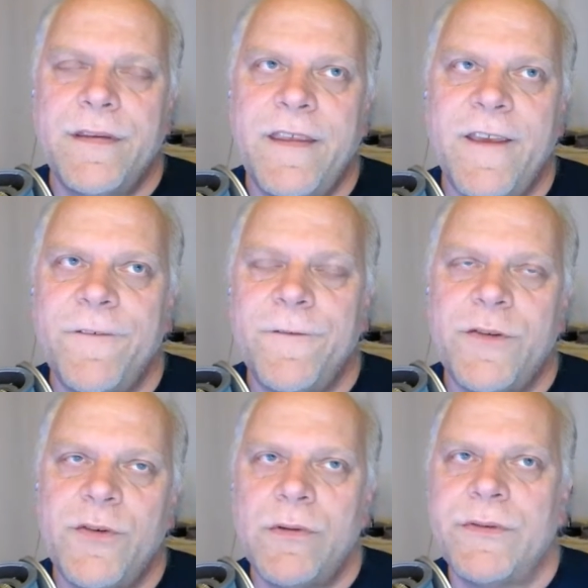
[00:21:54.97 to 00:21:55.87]
give
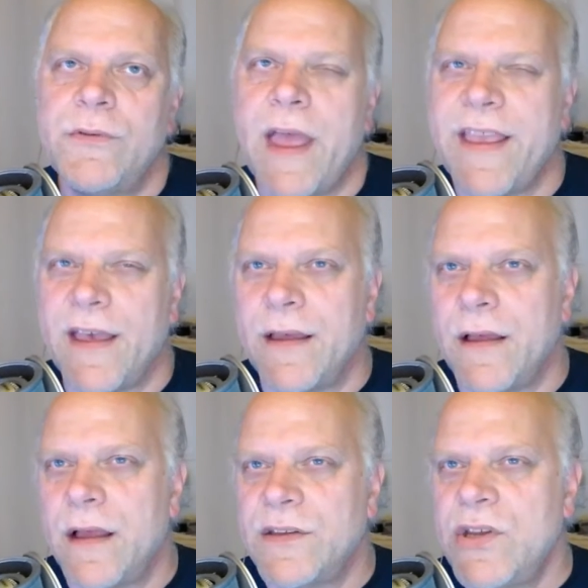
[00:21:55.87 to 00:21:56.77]
do do like
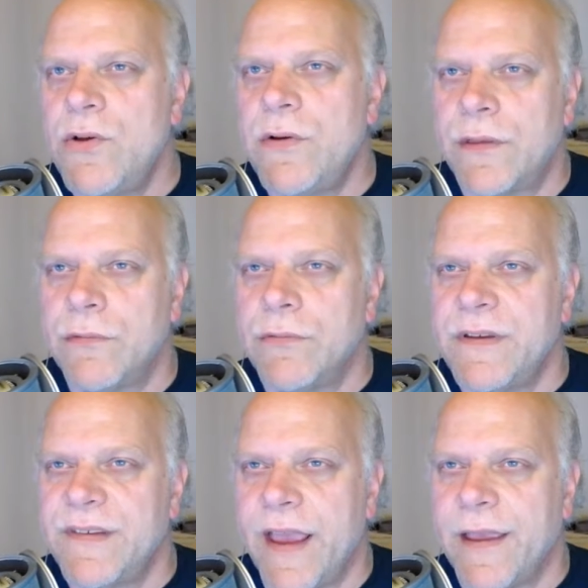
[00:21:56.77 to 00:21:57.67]
a, a two to
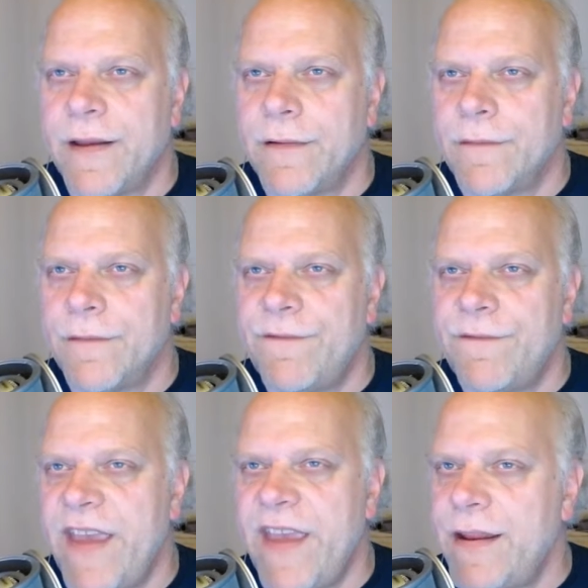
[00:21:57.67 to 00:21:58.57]
three second
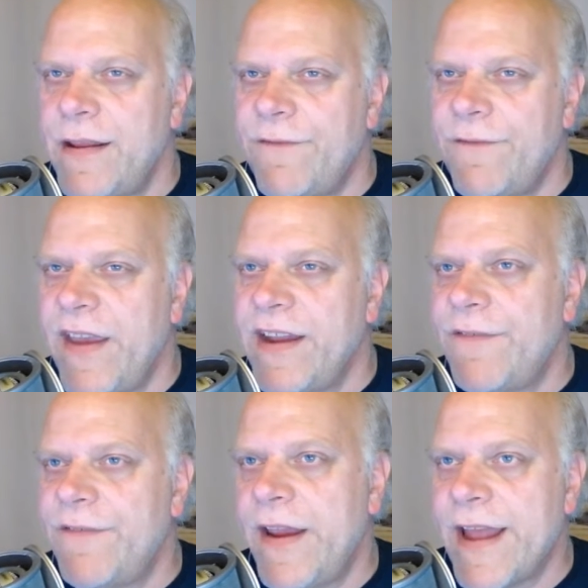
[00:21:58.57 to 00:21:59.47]
fade fade
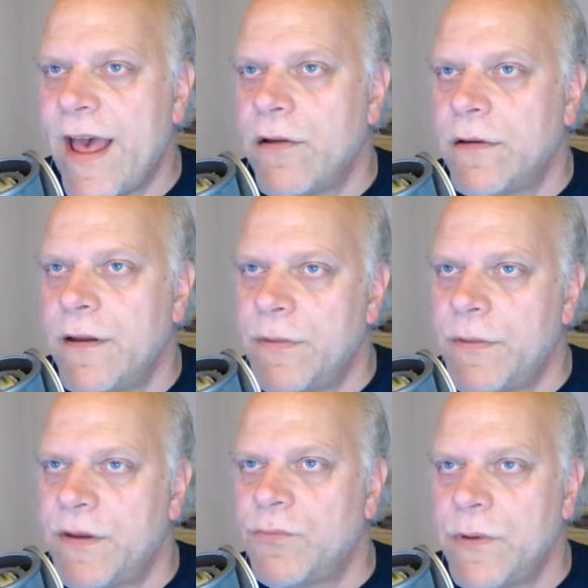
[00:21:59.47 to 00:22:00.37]
in fade out
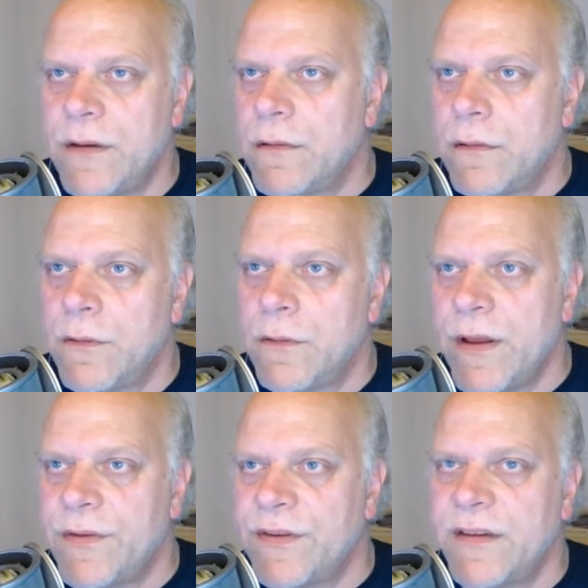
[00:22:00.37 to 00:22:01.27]
in between the
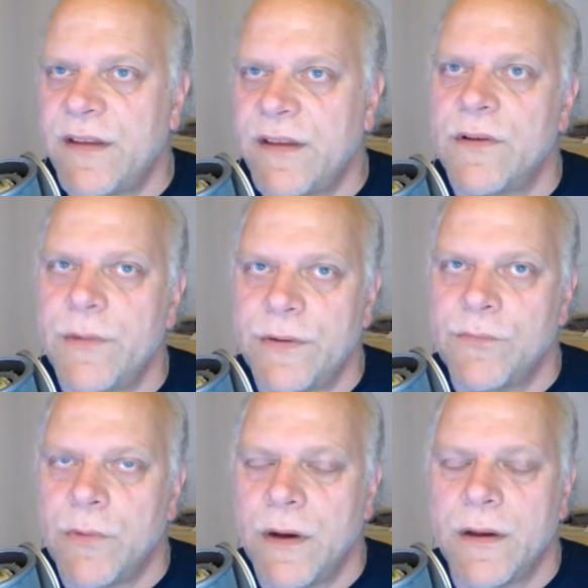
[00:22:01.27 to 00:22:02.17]
windows, and it doesn't
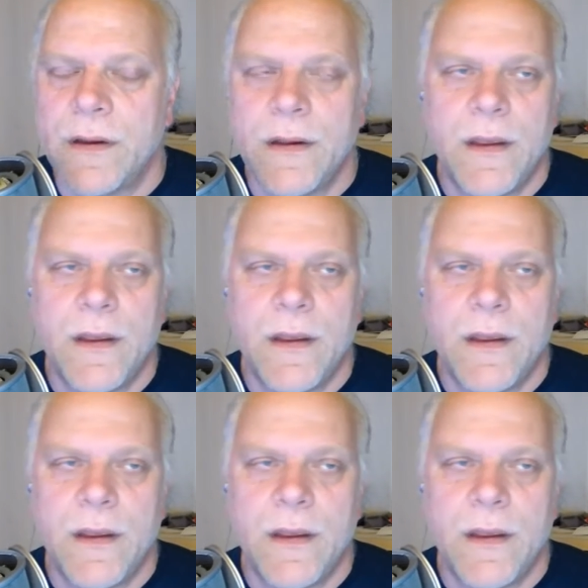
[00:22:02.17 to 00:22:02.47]
always work.